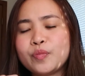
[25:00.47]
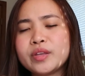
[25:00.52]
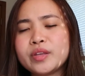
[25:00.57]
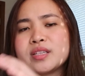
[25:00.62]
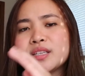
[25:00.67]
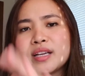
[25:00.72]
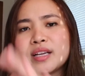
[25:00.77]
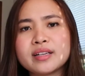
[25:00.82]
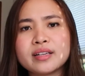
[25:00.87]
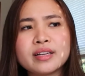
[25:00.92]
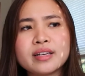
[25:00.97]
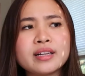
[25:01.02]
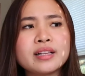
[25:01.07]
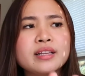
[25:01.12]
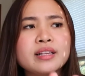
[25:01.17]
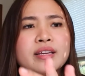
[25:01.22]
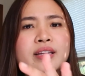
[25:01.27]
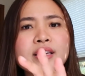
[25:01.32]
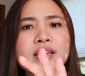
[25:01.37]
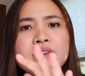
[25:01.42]
they
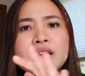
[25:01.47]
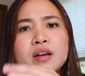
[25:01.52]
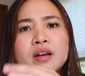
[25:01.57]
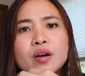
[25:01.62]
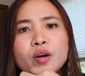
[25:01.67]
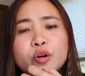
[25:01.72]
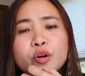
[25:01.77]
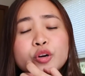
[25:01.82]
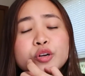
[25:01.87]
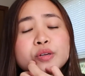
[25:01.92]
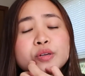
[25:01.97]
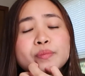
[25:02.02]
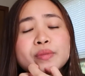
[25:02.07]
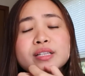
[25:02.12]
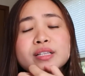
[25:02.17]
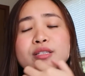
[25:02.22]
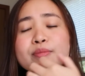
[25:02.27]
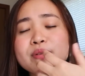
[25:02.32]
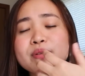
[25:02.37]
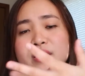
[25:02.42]
technically, or I
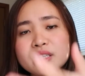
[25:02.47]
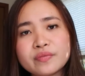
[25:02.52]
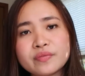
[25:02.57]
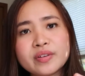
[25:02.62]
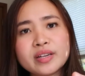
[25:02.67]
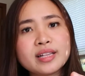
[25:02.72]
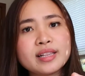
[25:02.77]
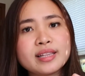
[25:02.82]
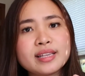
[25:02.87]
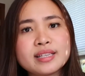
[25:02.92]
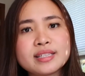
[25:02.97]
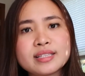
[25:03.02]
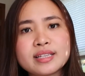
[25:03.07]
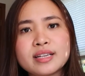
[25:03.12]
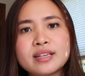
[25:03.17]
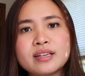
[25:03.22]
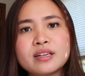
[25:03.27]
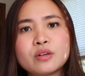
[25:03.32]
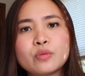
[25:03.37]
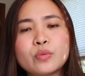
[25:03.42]
mean specifically
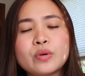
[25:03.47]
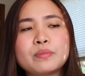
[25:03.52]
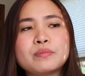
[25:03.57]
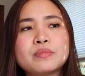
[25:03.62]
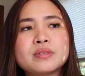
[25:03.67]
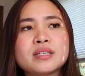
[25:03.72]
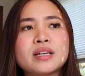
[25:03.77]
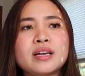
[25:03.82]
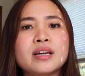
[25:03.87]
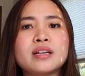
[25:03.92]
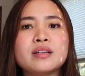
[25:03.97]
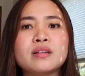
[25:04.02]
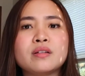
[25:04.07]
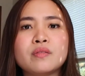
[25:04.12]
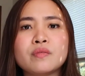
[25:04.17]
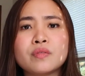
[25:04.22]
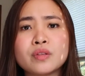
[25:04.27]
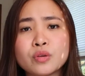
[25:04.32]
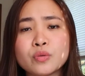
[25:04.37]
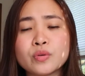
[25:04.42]
said in the website,
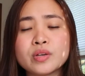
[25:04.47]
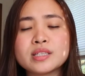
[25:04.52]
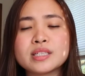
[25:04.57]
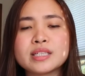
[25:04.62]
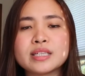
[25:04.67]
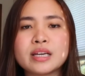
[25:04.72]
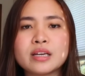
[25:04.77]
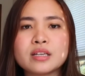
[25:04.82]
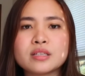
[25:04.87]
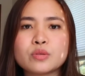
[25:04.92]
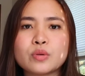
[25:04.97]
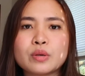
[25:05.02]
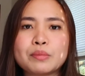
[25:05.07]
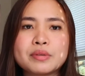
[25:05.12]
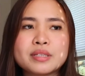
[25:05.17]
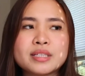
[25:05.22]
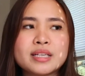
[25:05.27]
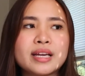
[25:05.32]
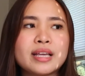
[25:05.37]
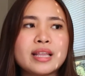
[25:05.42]
on the USCIS
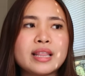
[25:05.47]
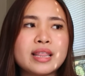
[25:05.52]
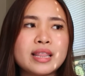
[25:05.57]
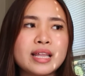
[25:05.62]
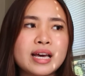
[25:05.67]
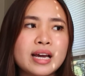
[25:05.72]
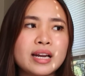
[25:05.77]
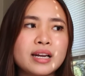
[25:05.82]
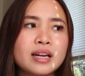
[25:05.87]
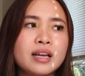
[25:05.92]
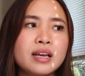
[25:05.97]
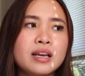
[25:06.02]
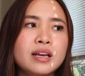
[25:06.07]
website, that